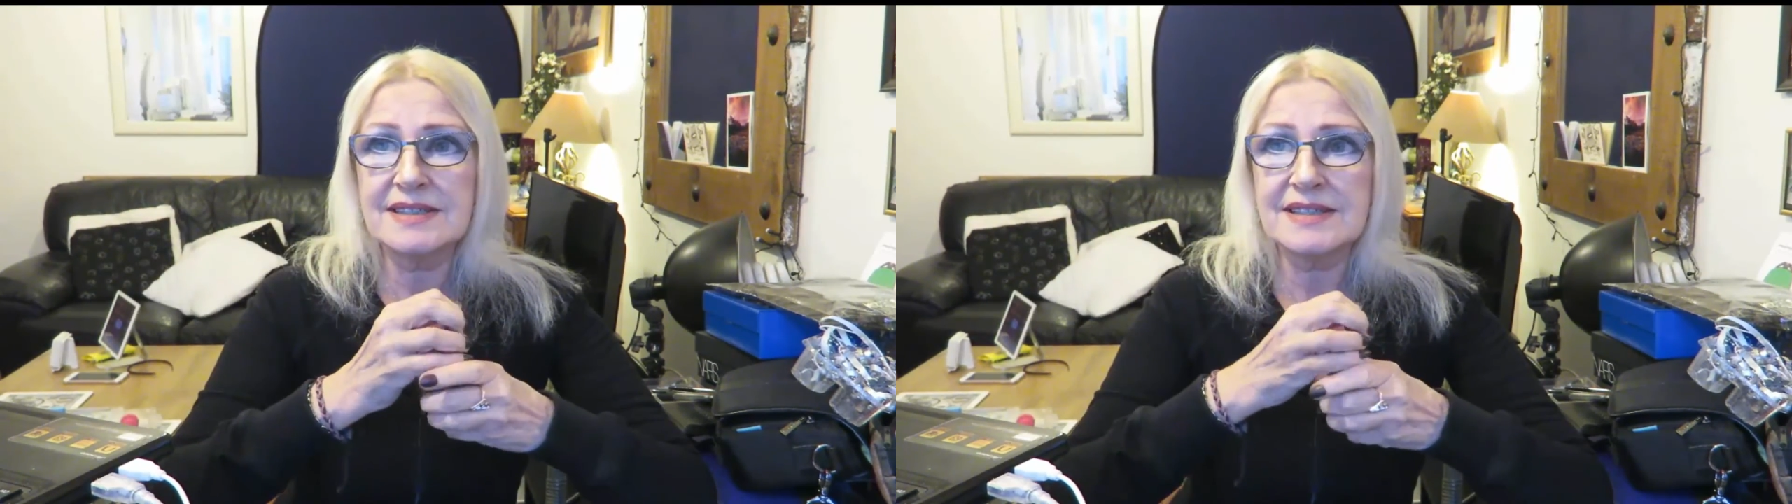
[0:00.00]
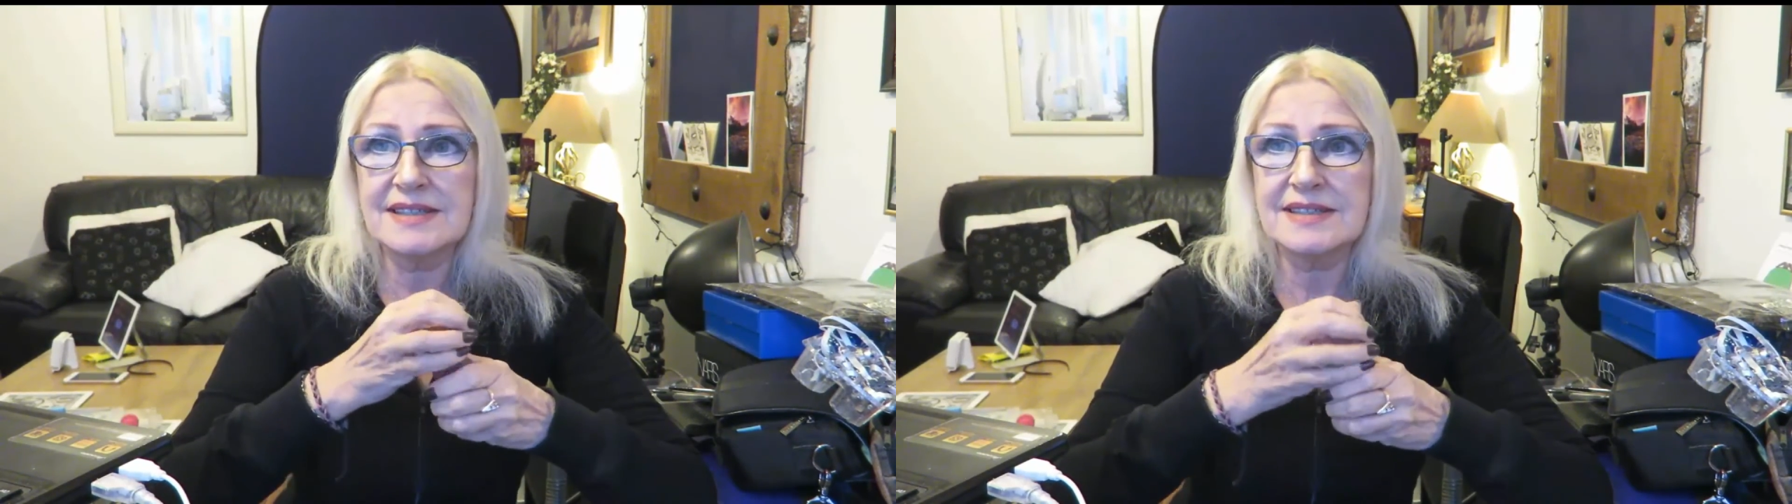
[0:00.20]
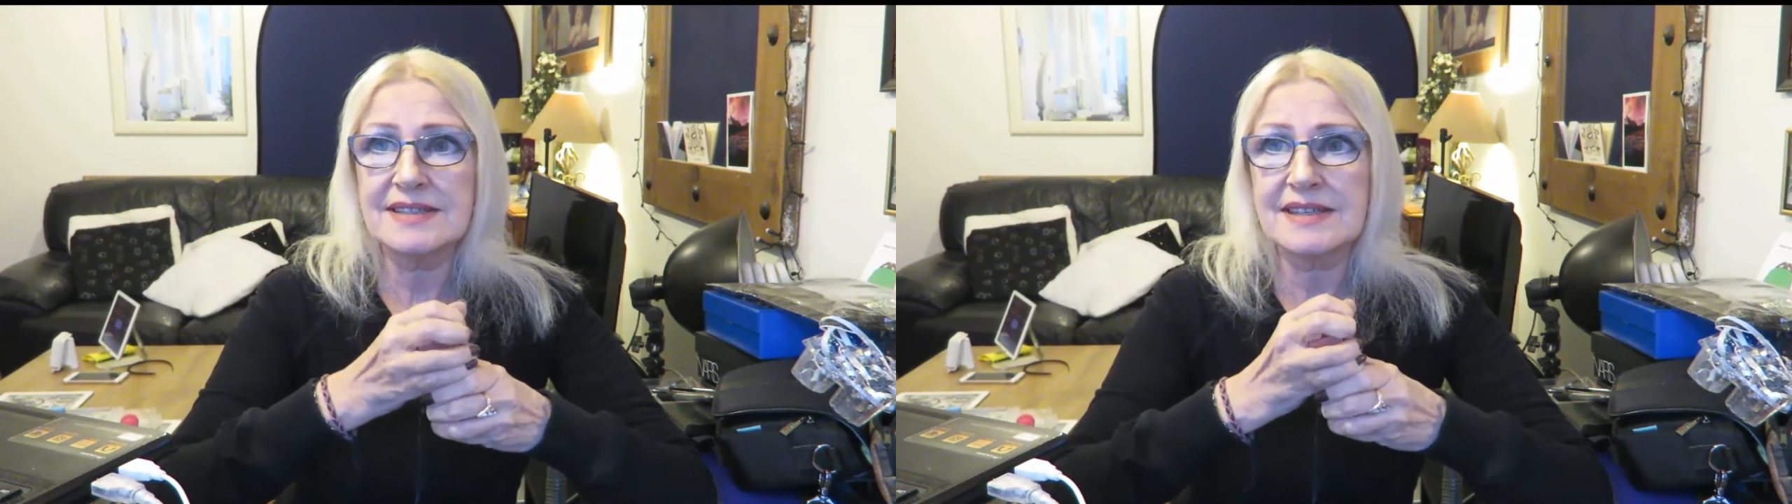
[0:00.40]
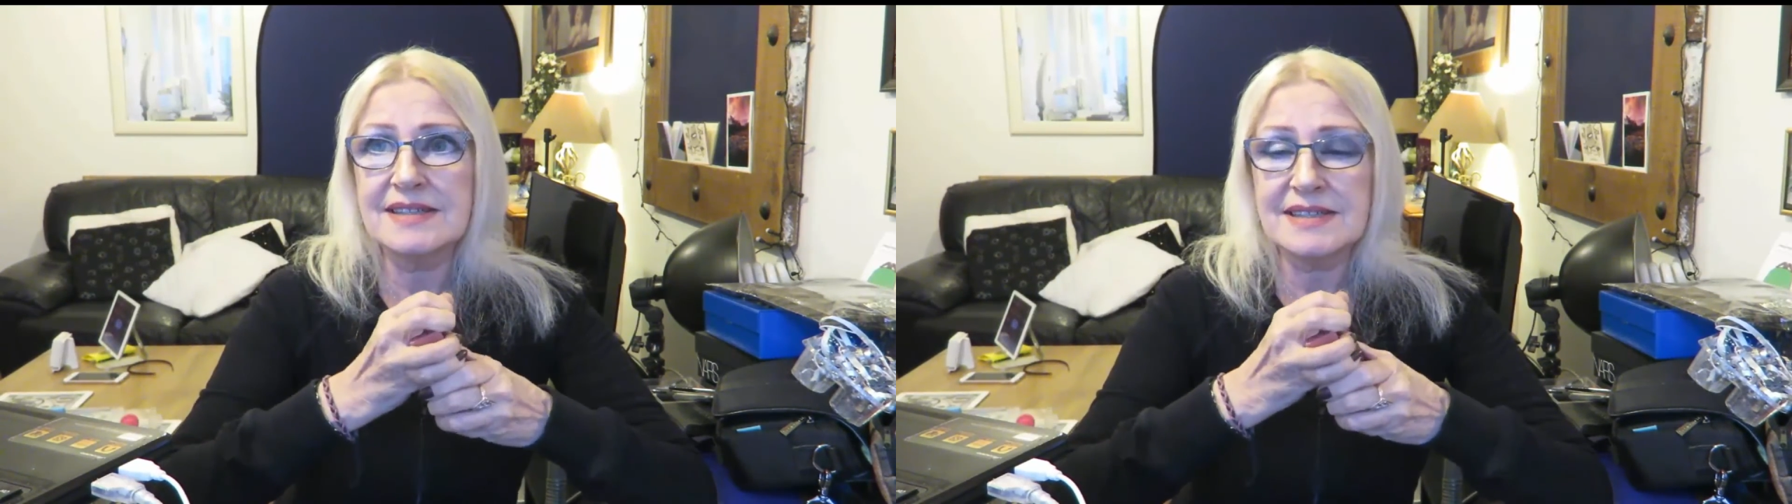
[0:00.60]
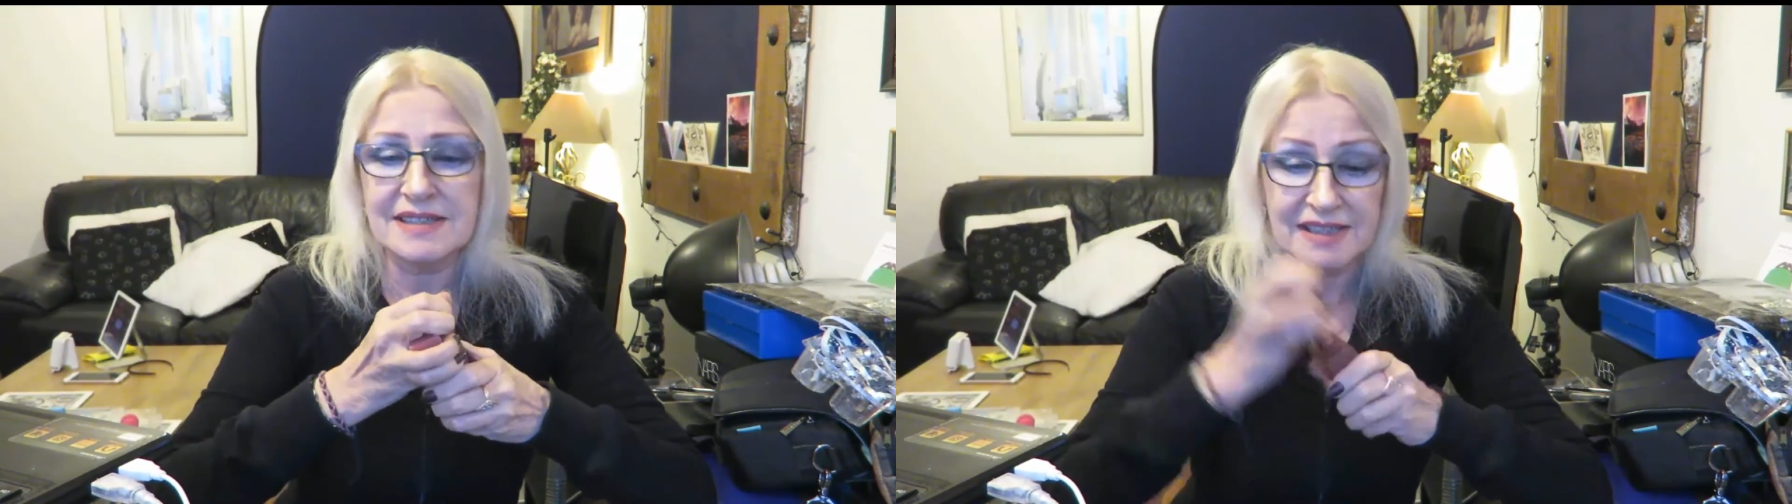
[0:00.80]
it and say it's
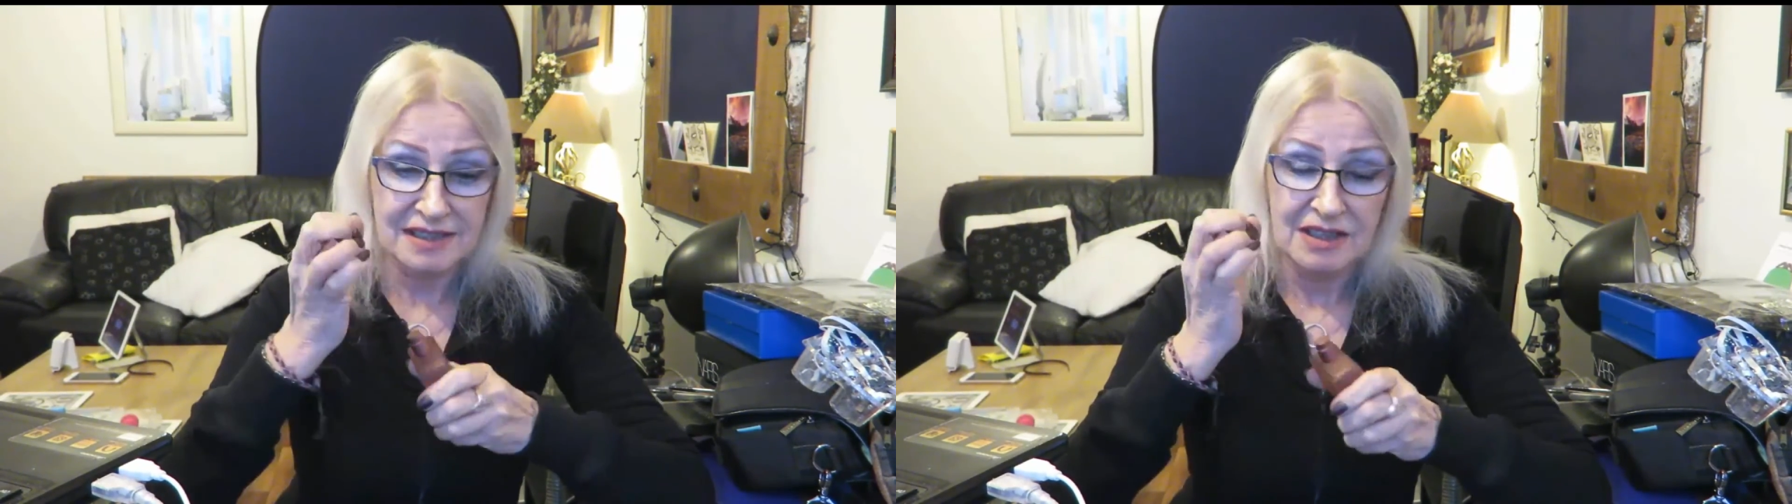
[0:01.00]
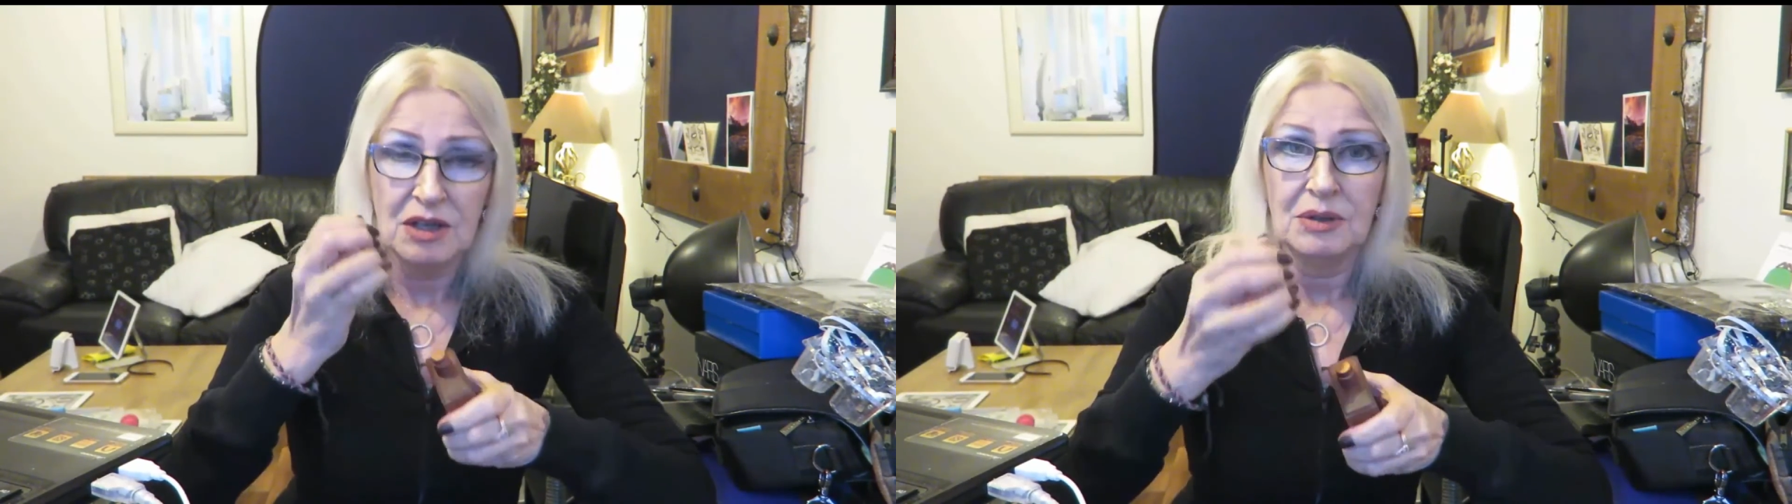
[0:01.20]
disgusting,